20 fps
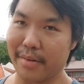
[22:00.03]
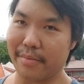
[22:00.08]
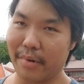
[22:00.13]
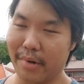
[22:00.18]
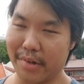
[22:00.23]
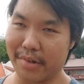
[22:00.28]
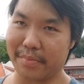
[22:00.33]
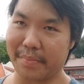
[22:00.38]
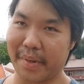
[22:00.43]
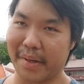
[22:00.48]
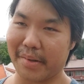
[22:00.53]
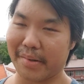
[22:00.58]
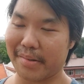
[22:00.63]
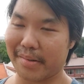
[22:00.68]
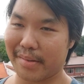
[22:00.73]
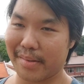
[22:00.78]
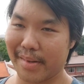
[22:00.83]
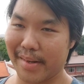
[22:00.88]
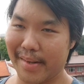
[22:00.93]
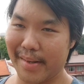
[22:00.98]
was,
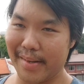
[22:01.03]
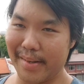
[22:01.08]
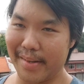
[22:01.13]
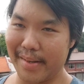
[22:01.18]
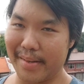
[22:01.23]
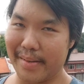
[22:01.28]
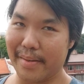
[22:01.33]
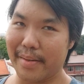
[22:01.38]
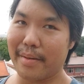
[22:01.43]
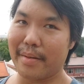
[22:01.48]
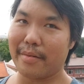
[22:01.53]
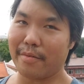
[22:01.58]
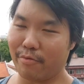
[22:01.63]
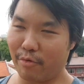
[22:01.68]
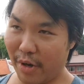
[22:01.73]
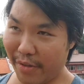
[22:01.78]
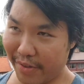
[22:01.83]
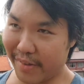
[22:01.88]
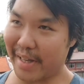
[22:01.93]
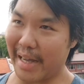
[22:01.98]
because
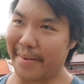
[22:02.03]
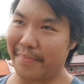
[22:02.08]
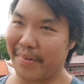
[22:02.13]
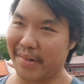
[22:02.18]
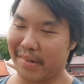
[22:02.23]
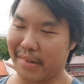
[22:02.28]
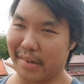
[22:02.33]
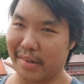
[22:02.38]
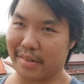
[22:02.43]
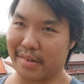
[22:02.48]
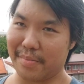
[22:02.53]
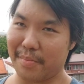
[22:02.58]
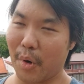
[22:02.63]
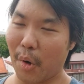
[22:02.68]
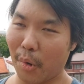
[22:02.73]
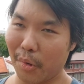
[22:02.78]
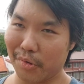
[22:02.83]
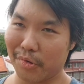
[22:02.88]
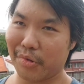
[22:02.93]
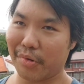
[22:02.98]
with capitalism
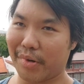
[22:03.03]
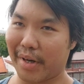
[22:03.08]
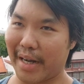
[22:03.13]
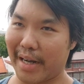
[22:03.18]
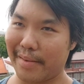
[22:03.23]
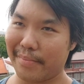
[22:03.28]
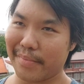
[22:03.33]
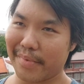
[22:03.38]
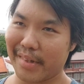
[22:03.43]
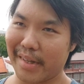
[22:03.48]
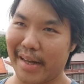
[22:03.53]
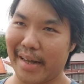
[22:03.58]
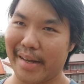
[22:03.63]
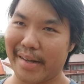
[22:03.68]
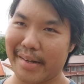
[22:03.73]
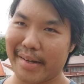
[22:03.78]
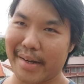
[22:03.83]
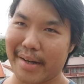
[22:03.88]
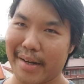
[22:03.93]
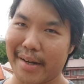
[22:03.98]
also comes
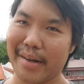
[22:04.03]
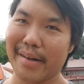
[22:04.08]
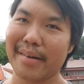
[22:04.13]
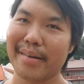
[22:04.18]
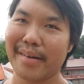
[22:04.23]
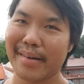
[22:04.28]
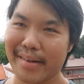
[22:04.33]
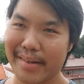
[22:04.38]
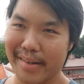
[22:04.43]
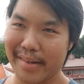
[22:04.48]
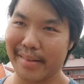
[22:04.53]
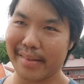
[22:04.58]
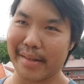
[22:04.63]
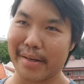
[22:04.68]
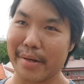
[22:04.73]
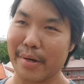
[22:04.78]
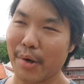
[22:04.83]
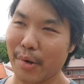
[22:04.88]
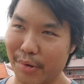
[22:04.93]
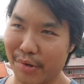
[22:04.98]
the
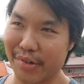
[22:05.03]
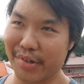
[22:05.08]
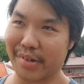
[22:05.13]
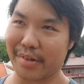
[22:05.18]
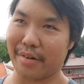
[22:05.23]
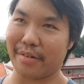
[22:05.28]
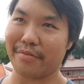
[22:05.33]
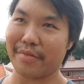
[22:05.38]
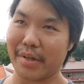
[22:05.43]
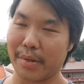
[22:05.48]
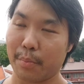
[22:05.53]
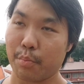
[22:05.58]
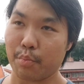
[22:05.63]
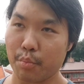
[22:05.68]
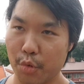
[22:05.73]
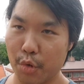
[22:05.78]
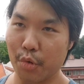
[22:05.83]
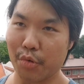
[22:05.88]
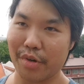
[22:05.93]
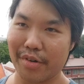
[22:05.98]
notion of the
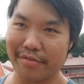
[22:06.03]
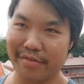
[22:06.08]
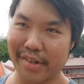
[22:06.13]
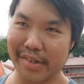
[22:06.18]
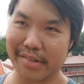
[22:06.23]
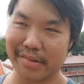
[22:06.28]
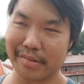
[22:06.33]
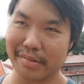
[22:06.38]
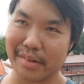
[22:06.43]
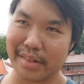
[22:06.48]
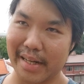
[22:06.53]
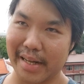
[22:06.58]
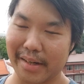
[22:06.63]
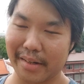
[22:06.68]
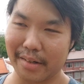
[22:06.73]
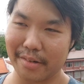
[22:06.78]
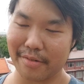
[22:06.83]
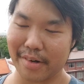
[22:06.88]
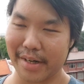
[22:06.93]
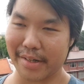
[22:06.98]
Universal
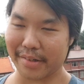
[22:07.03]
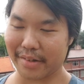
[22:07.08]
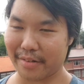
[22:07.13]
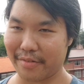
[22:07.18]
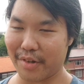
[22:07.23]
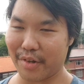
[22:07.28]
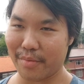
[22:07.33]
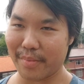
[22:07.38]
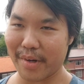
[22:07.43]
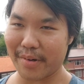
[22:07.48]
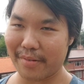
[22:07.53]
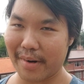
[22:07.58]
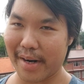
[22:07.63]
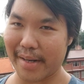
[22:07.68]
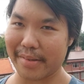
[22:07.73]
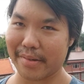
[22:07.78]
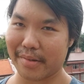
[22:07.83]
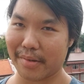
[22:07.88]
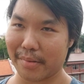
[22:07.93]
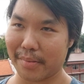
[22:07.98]
Declaration of Human
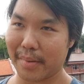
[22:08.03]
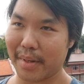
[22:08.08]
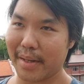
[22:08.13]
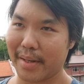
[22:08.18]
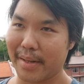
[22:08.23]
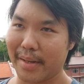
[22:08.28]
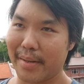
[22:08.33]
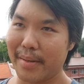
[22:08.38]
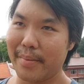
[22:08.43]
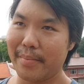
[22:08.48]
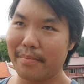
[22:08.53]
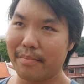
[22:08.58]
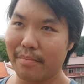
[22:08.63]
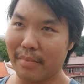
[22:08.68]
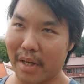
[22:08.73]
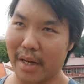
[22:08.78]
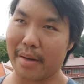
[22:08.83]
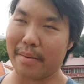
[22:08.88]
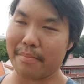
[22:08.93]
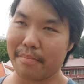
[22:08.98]
Rights. So
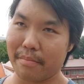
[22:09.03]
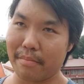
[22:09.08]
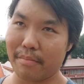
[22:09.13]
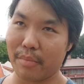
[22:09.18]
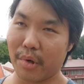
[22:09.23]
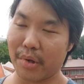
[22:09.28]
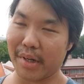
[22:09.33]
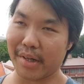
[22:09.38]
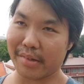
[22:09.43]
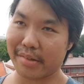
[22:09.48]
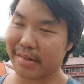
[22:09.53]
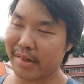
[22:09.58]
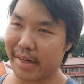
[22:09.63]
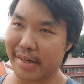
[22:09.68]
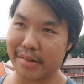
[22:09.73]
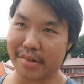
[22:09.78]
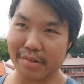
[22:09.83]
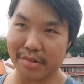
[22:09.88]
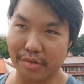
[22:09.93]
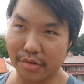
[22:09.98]
monarchs
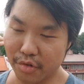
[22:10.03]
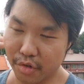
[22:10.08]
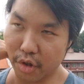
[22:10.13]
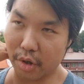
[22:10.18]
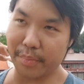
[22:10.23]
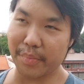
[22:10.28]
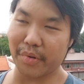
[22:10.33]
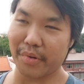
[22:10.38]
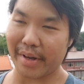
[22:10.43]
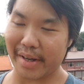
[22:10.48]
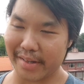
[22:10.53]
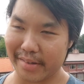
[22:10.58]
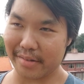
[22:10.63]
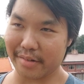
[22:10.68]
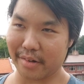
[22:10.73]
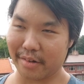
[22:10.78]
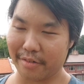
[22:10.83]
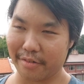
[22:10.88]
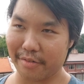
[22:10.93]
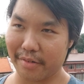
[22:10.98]
can't just chop your heads
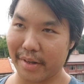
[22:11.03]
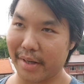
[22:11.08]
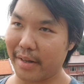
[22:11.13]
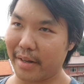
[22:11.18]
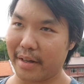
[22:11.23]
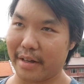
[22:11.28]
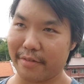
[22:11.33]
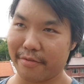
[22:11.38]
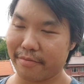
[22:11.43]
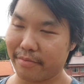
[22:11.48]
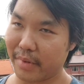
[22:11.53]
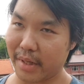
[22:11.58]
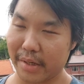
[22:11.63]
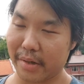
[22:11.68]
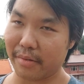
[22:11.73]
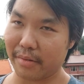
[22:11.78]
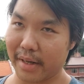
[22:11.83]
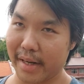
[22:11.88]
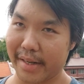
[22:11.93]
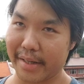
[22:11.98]
off if they
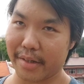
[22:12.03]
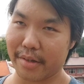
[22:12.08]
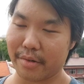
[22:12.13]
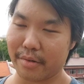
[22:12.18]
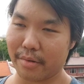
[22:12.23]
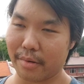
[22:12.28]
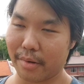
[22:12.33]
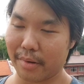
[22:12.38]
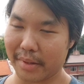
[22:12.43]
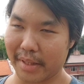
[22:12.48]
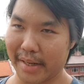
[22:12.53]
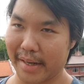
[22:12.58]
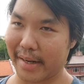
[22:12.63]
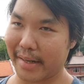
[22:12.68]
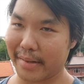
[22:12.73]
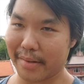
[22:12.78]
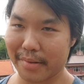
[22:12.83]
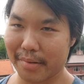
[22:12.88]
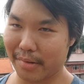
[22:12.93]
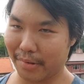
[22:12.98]
don't like you, or they
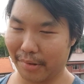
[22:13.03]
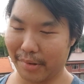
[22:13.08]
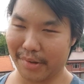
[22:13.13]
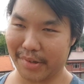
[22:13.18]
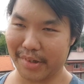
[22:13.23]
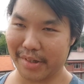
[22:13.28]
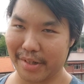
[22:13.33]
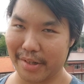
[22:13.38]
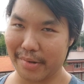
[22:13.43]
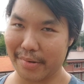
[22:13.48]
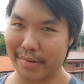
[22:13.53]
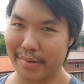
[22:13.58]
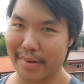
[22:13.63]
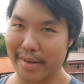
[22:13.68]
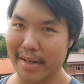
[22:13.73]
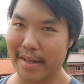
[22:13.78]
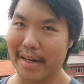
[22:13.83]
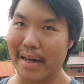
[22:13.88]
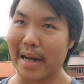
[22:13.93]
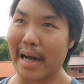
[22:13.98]
can't torture you
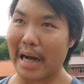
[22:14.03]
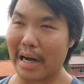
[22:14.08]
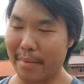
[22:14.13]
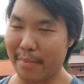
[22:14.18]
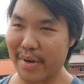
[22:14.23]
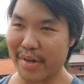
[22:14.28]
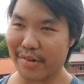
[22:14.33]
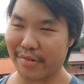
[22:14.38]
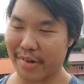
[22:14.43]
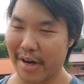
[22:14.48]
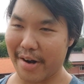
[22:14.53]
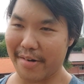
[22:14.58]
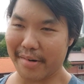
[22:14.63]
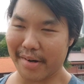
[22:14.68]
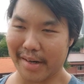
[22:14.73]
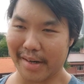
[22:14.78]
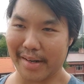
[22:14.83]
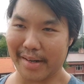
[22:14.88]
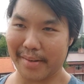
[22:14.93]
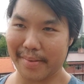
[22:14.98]

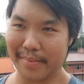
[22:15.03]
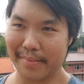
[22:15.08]
arbitrarily.